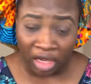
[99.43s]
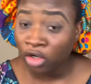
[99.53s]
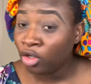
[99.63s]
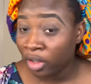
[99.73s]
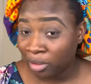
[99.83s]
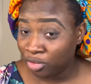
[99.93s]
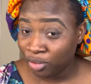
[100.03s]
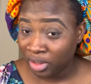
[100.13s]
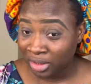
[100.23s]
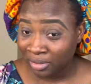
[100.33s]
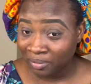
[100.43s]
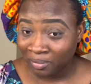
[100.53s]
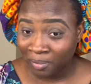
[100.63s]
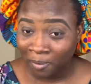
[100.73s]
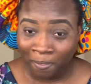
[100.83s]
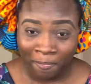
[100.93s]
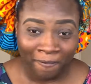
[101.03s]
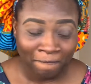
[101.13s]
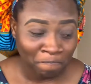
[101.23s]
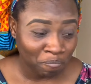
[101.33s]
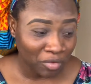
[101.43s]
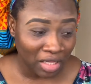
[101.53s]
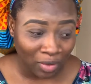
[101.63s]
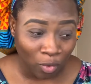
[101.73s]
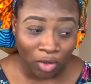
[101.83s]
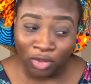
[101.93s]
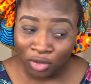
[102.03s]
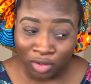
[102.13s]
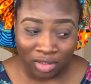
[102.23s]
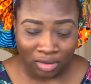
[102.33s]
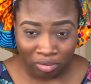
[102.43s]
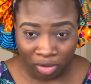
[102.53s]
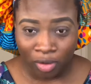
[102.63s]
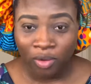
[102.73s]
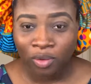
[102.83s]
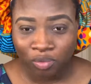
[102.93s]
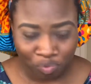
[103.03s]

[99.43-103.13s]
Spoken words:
I don't know what I'm doing, like what look, but